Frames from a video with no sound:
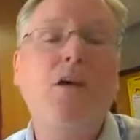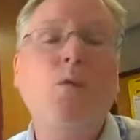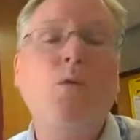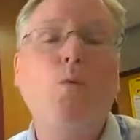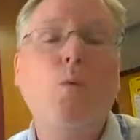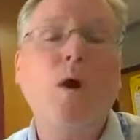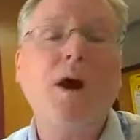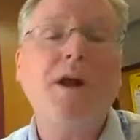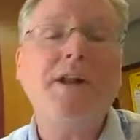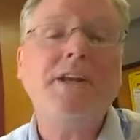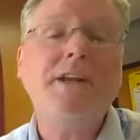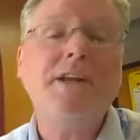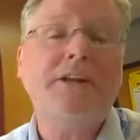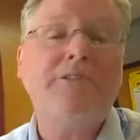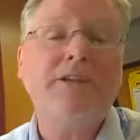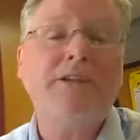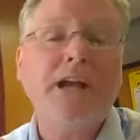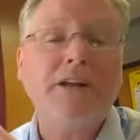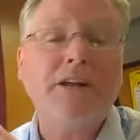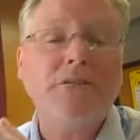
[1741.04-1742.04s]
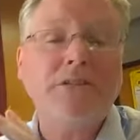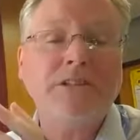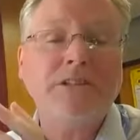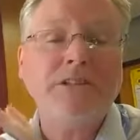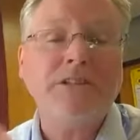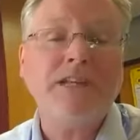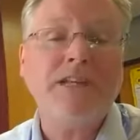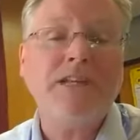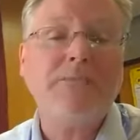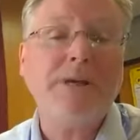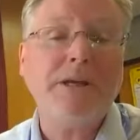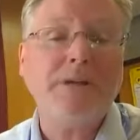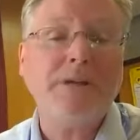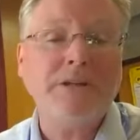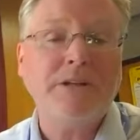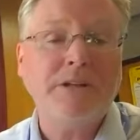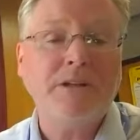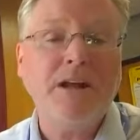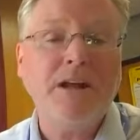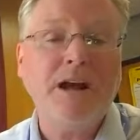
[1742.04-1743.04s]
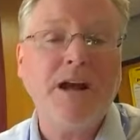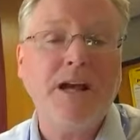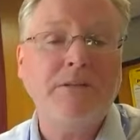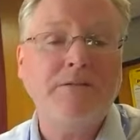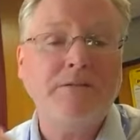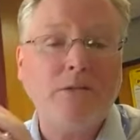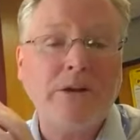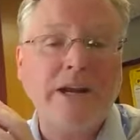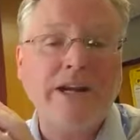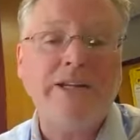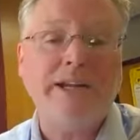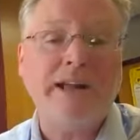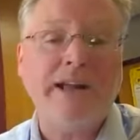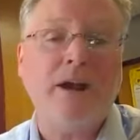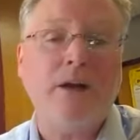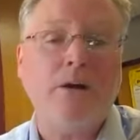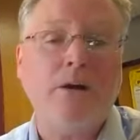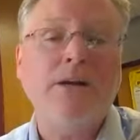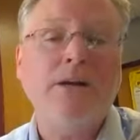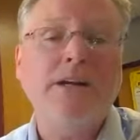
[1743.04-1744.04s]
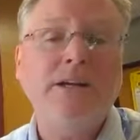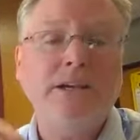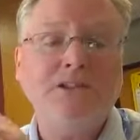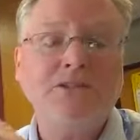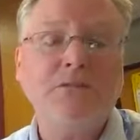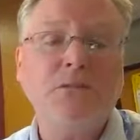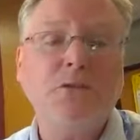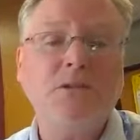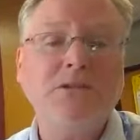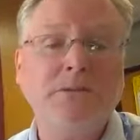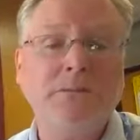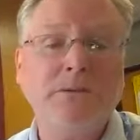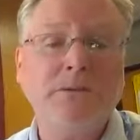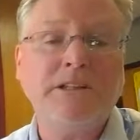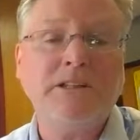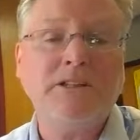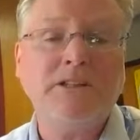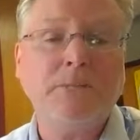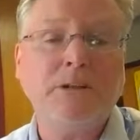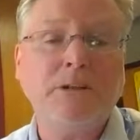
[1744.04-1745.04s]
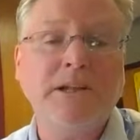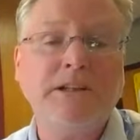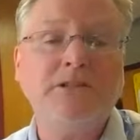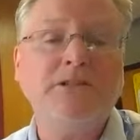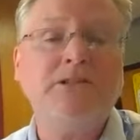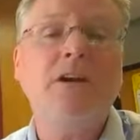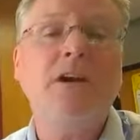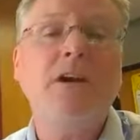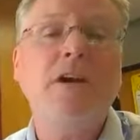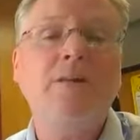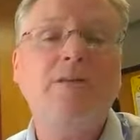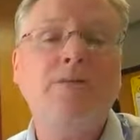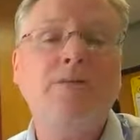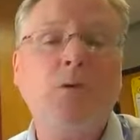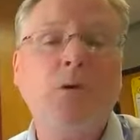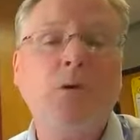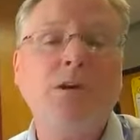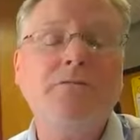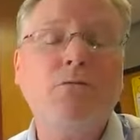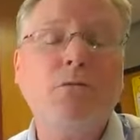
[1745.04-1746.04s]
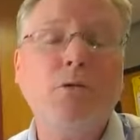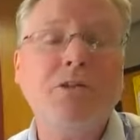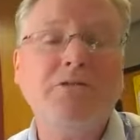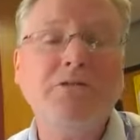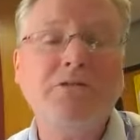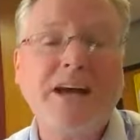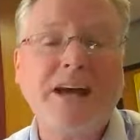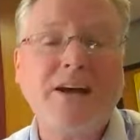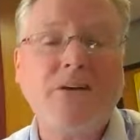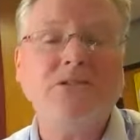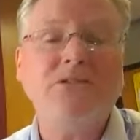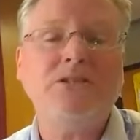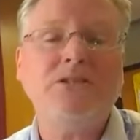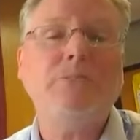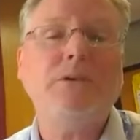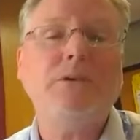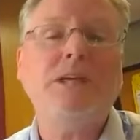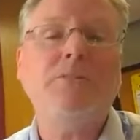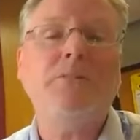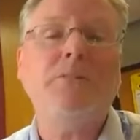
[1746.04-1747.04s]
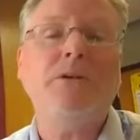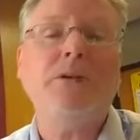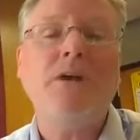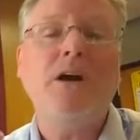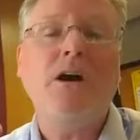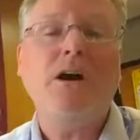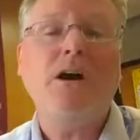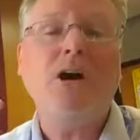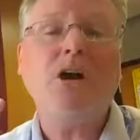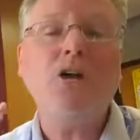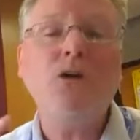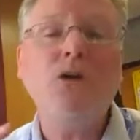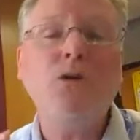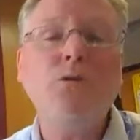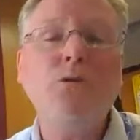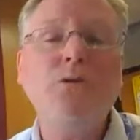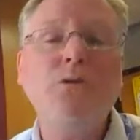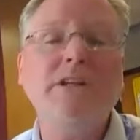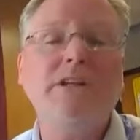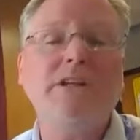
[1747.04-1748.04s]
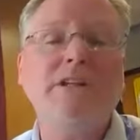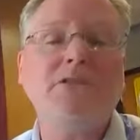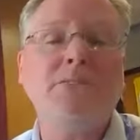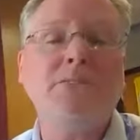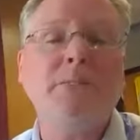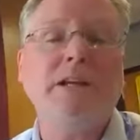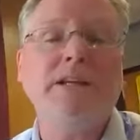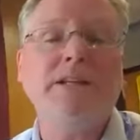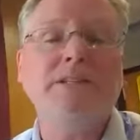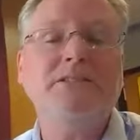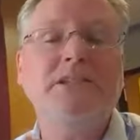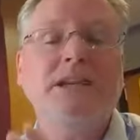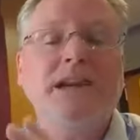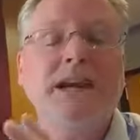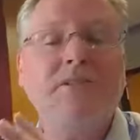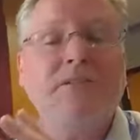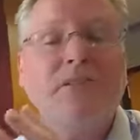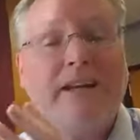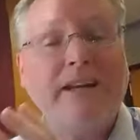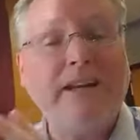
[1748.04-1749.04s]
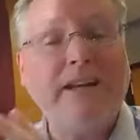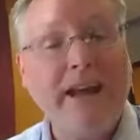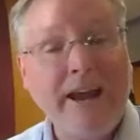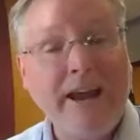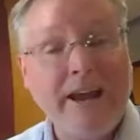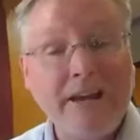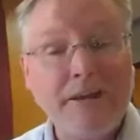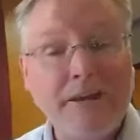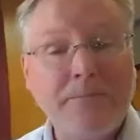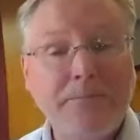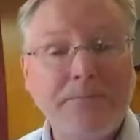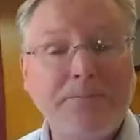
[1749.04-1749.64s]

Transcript: 1 in every 110 people alive right now is forcibly displaced. 44,000 people are newly displaced every day.